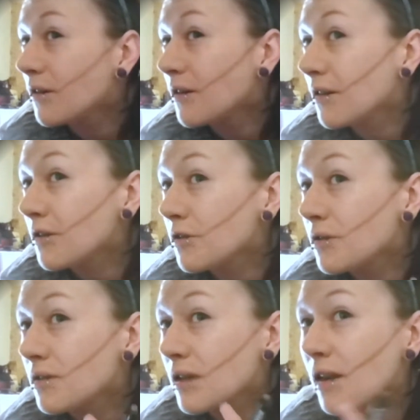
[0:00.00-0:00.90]
And now you
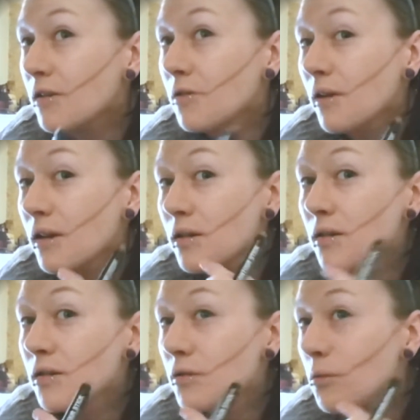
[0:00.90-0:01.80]
can see I do like
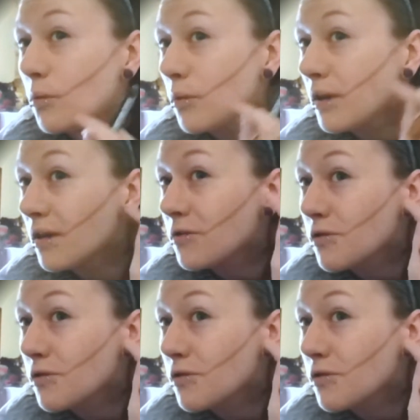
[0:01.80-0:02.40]
a wicked